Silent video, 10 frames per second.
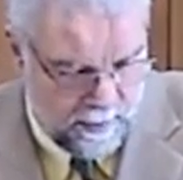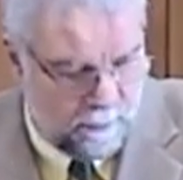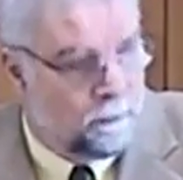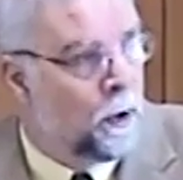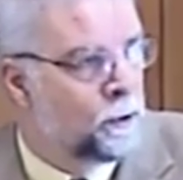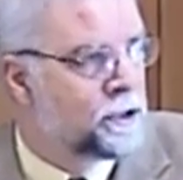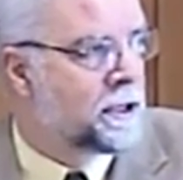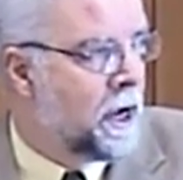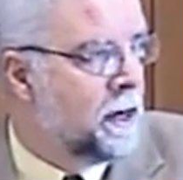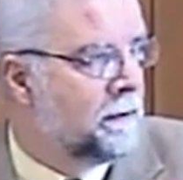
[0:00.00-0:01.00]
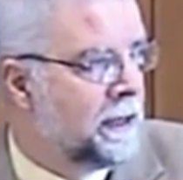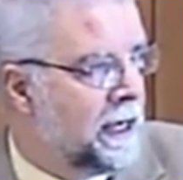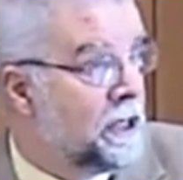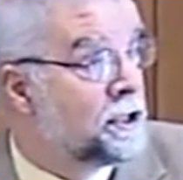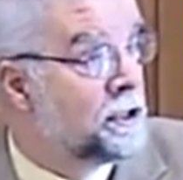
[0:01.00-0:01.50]
Most
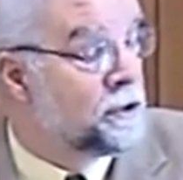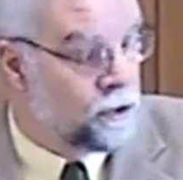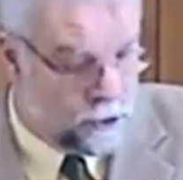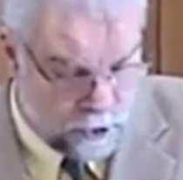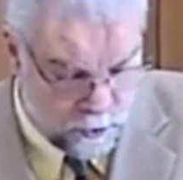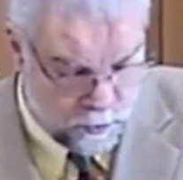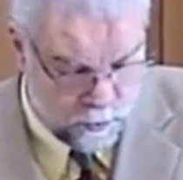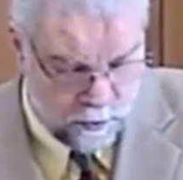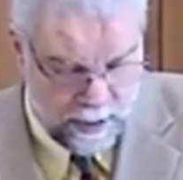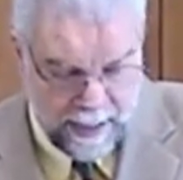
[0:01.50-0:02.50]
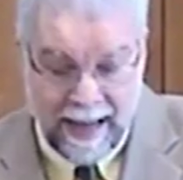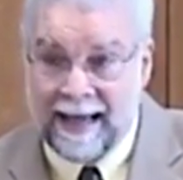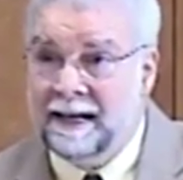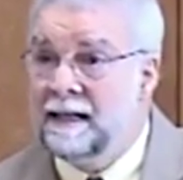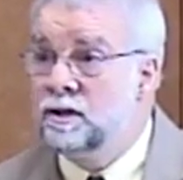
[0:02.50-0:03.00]
congregations do
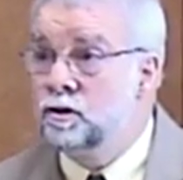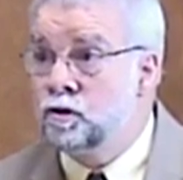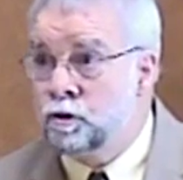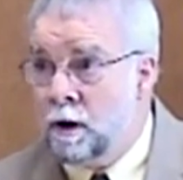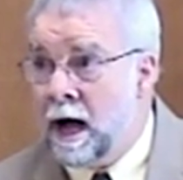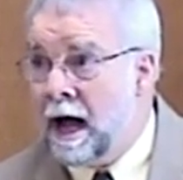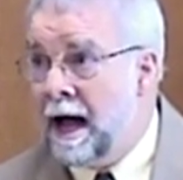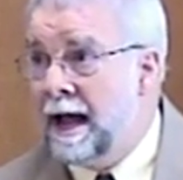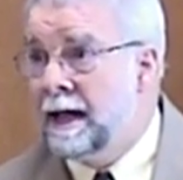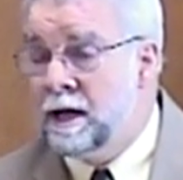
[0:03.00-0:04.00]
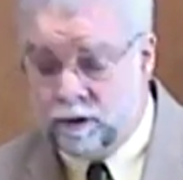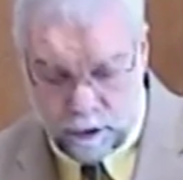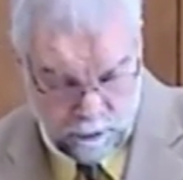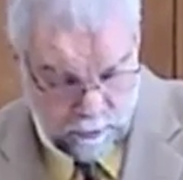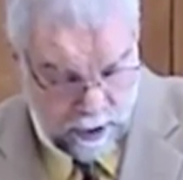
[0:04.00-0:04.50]
at least try
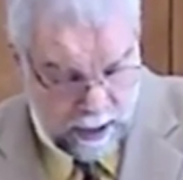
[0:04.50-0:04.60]
to